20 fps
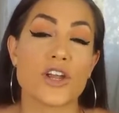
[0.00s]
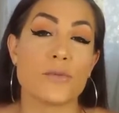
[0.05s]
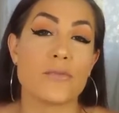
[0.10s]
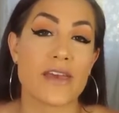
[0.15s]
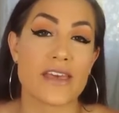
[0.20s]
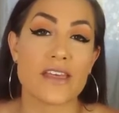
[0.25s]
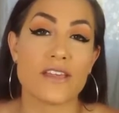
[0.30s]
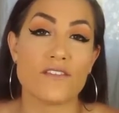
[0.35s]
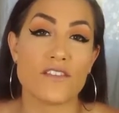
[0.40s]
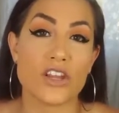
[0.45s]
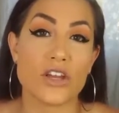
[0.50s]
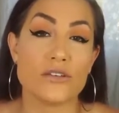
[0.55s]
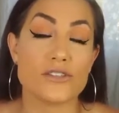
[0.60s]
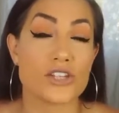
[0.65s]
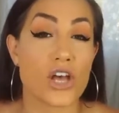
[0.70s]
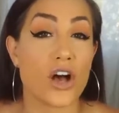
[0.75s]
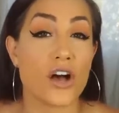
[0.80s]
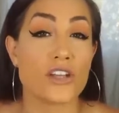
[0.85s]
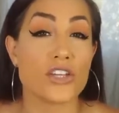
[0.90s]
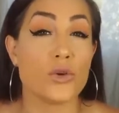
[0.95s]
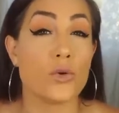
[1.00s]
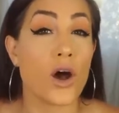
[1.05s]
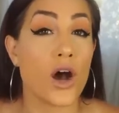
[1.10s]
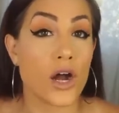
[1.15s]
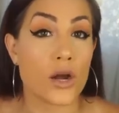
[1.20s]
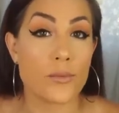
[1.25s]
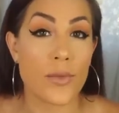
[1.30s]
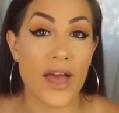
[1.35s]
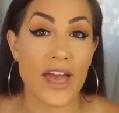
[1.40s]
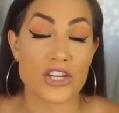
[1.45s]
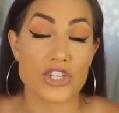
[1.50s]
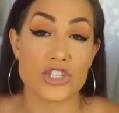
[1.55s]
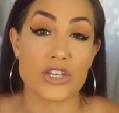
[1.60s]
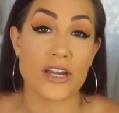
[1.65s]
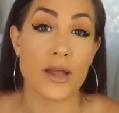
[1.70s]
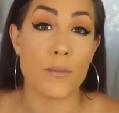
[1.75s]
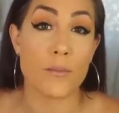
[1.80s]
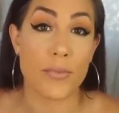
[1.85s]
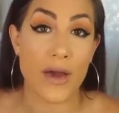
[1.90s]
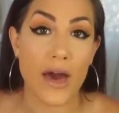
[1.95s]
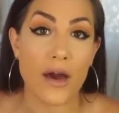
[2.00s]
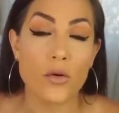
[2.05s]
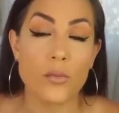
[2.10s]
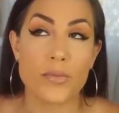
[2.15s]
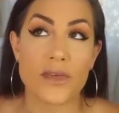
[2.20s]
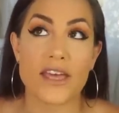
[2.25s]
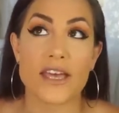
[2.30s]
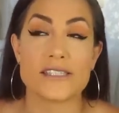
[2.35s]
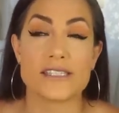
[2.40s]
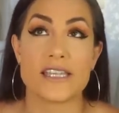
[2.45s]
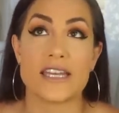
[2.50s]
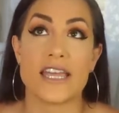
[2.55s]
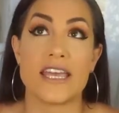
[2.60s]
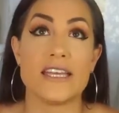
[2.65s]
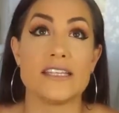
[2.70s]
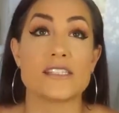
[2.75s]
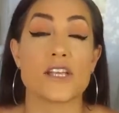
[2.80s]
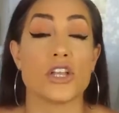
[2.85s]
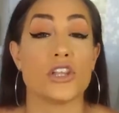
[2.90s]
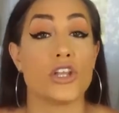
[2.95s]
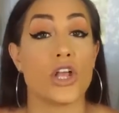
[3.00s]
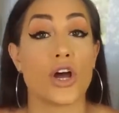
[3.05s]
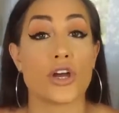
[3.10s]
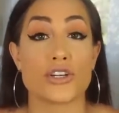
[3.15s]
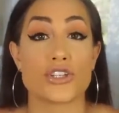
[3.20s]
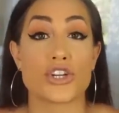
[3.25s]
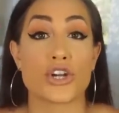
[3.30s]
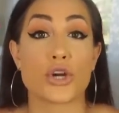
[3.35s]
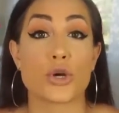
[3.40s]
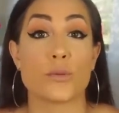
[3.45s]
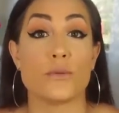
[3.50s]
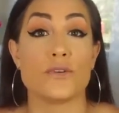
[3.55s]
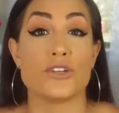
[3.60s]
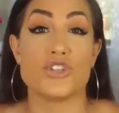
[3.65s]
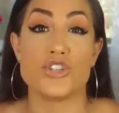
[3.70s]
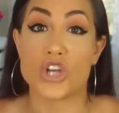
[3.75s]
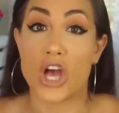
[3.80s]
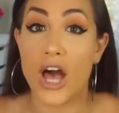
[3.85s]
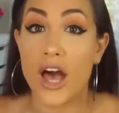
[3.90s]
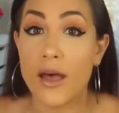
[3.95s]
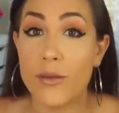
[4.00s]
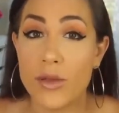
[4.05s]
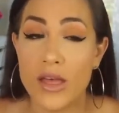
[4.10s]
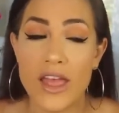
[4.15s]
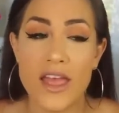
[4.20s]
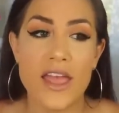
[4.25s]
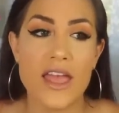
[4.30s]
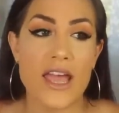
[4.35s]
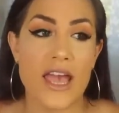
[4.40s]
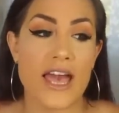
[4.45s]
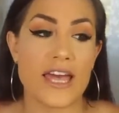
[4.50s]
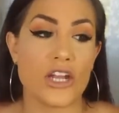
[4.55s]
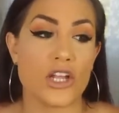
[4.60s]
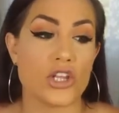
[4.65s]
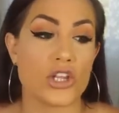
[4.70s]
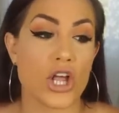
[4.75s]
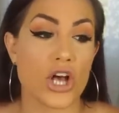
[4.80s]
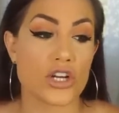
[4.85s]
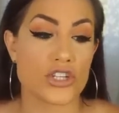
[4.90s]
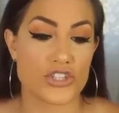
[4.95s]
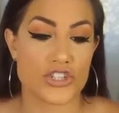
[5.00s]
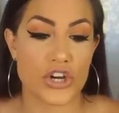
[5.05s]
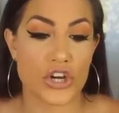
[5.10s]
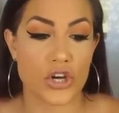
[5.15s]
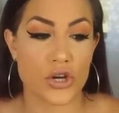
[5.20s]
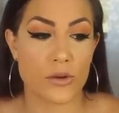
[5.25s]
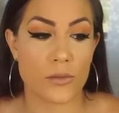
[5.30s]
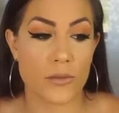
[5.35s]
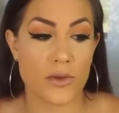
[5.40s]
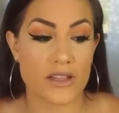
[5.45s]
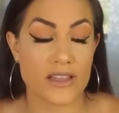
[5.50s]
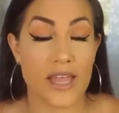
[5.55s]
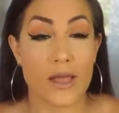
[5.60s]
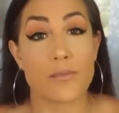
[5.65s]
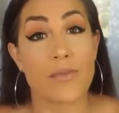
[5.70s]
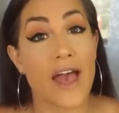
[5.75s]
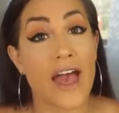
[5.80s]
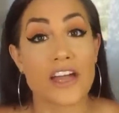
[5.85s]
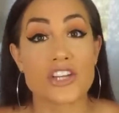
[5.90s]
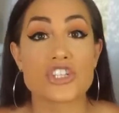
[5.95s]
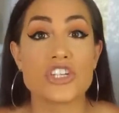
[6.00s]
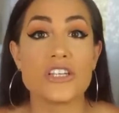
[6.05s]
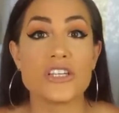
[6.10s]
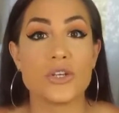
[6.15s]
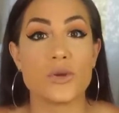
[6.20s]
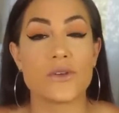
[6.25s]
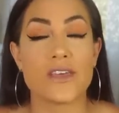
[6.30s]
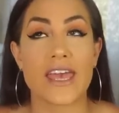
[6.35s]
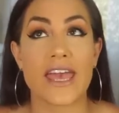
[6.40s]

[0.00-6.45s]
you're making videos on you are passionate about, because it is a long-term job and a long-term like passion.